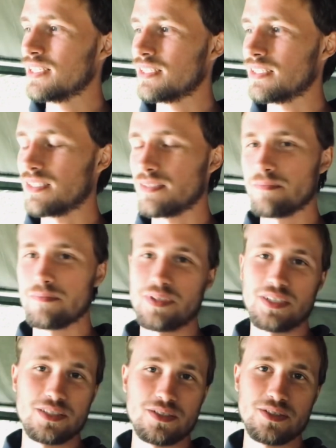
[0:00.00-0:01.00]
but
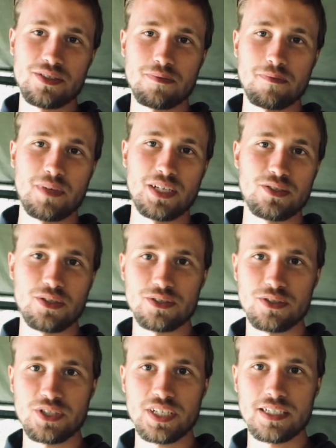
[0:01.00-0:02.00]
it's my turn
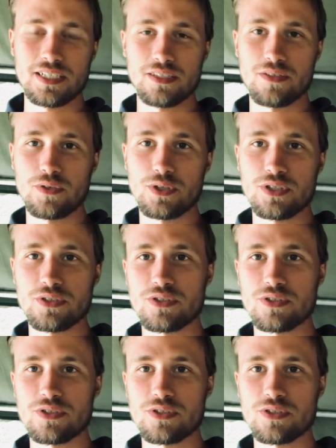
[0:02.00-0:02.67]
to share in devotions